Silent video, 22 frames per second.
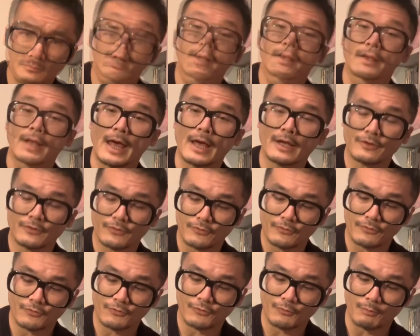
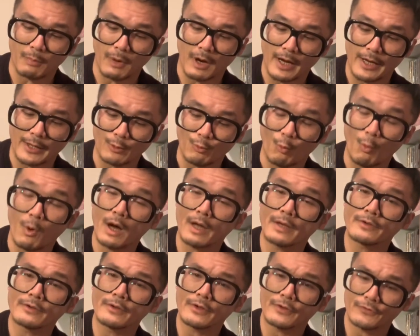Next, spine
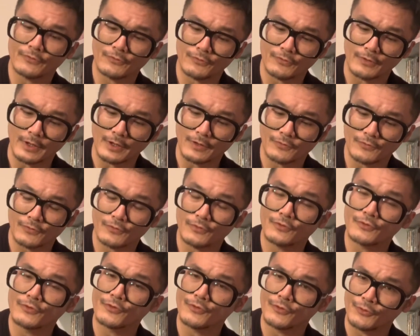
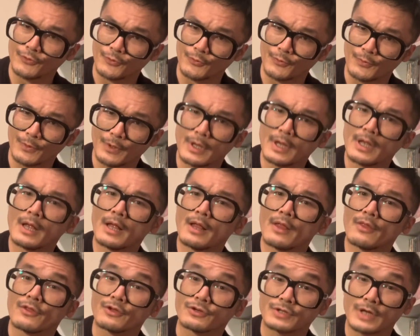162.
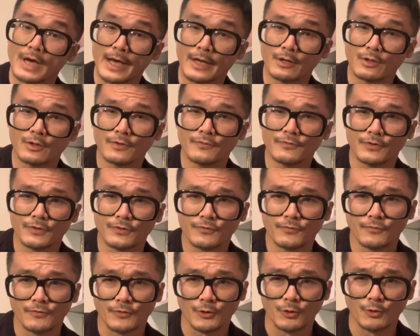The title of this
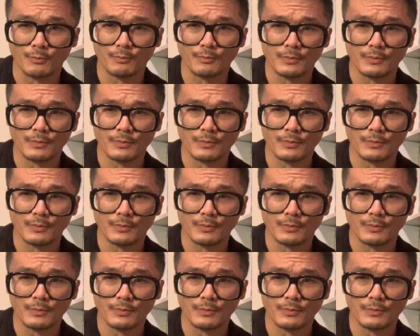film